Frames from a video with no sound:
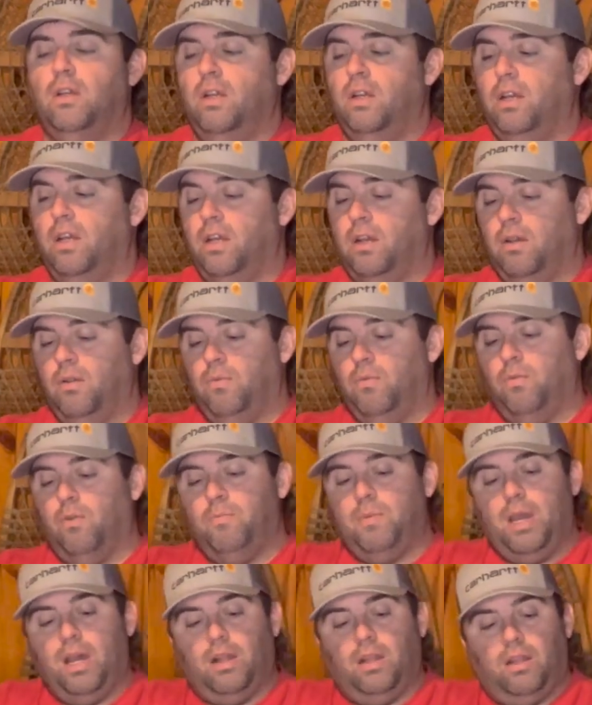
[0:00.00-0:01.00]
And I'll
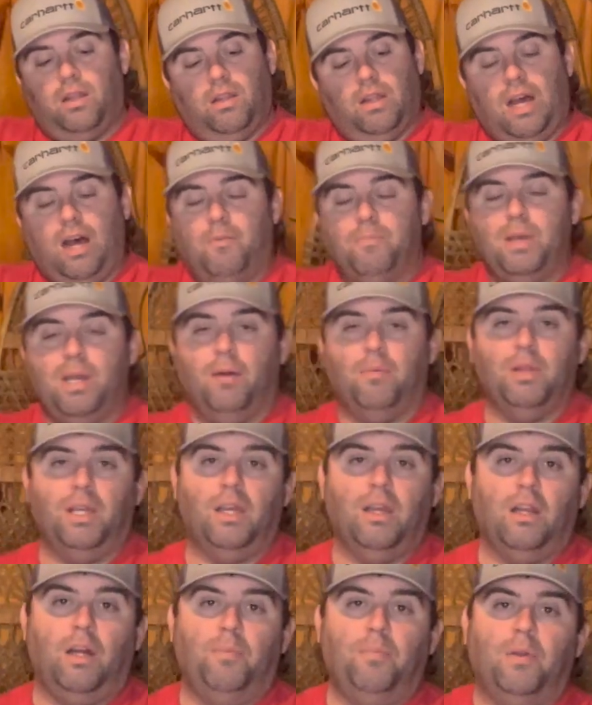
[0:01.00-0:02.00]
be able to
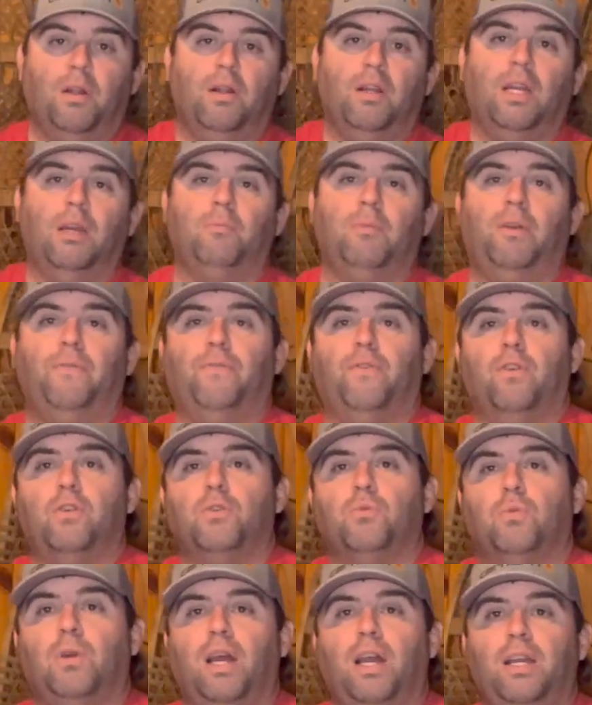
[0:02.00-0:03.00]
get up there, get my
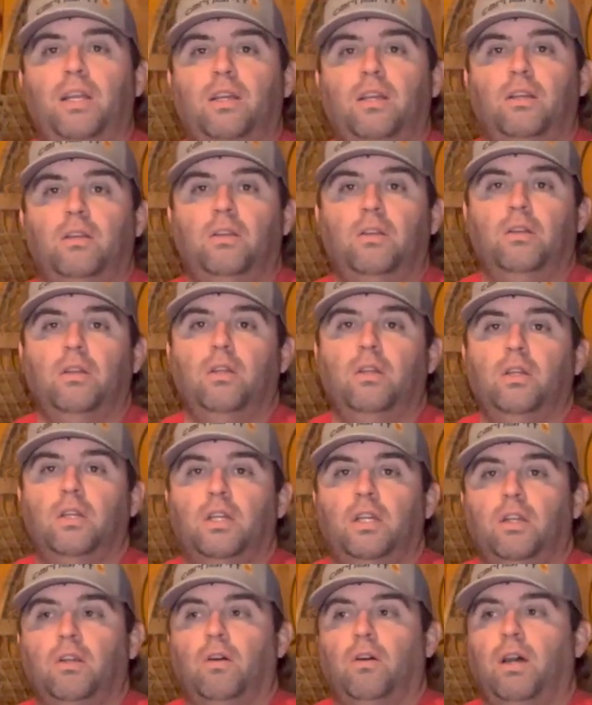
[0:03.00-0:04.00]
first ride in.
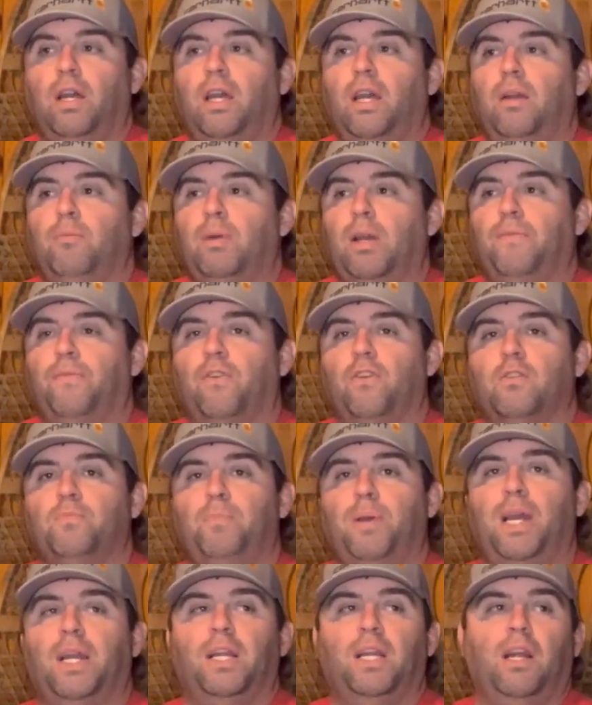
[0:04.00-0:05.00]
You know, I had my first
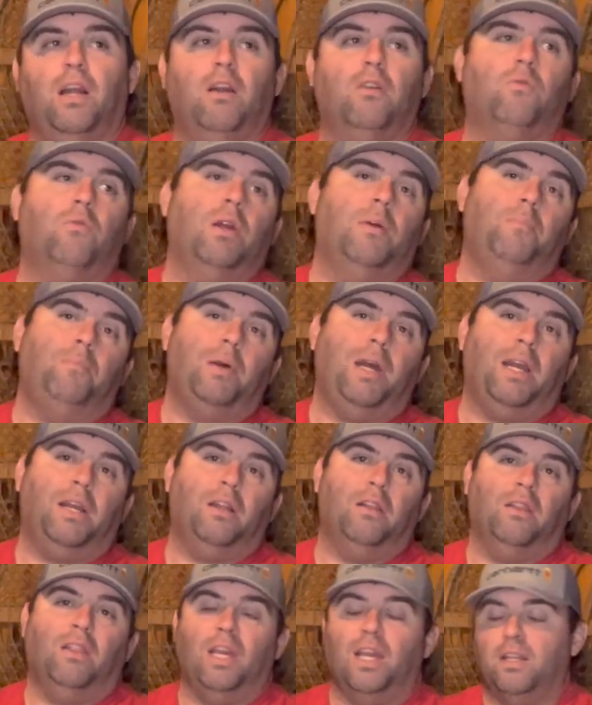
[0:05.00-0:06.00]
backyard rip back
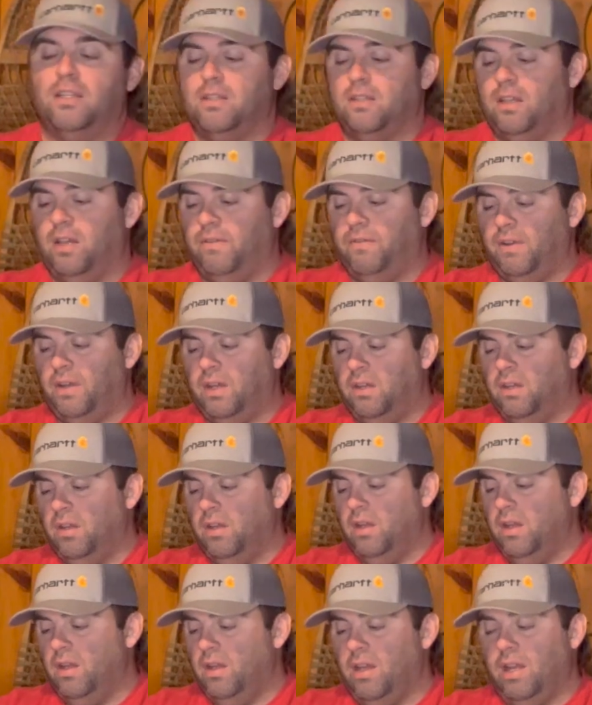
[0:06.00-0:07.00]
in Thanksgiving,
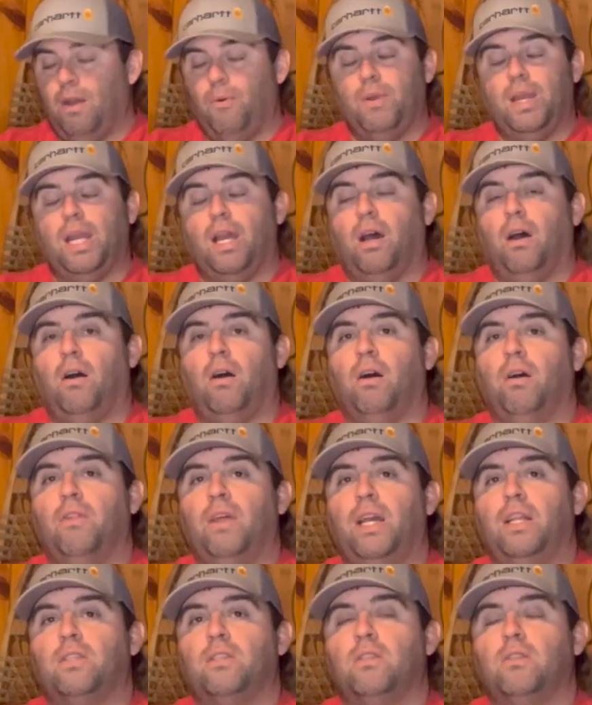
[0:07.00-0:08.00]
and then we got all
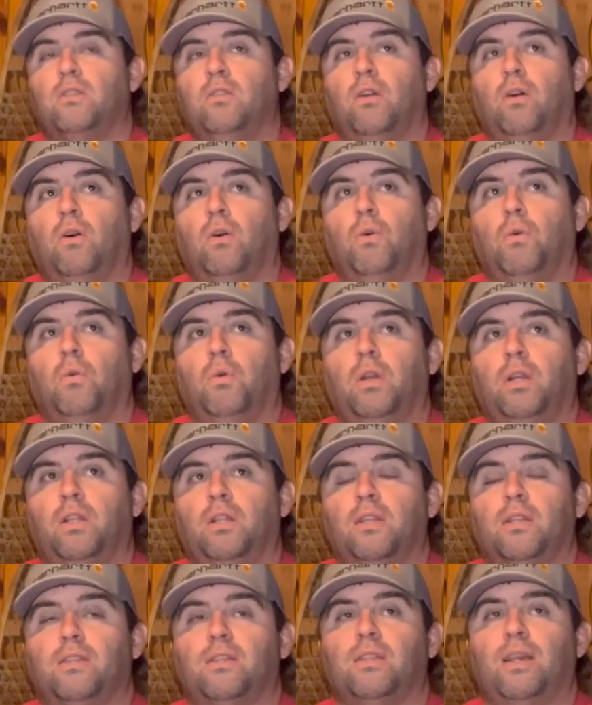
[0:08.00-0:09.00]
that snow in
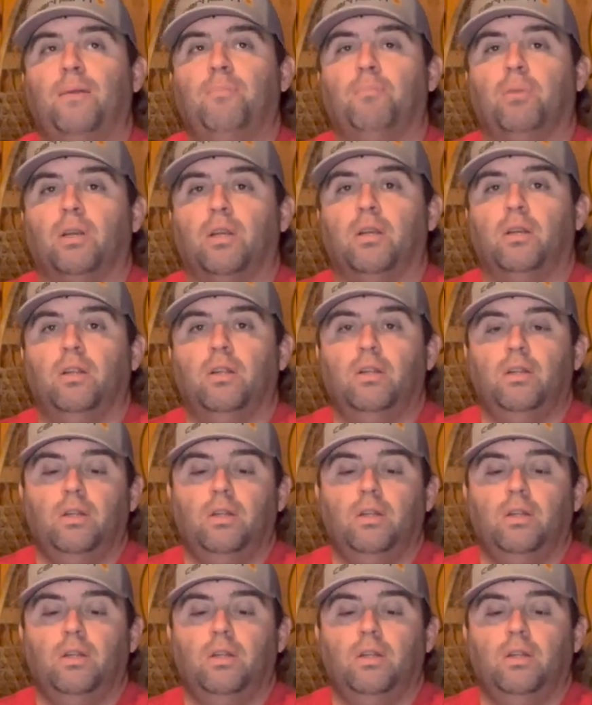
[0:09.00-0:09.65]
December.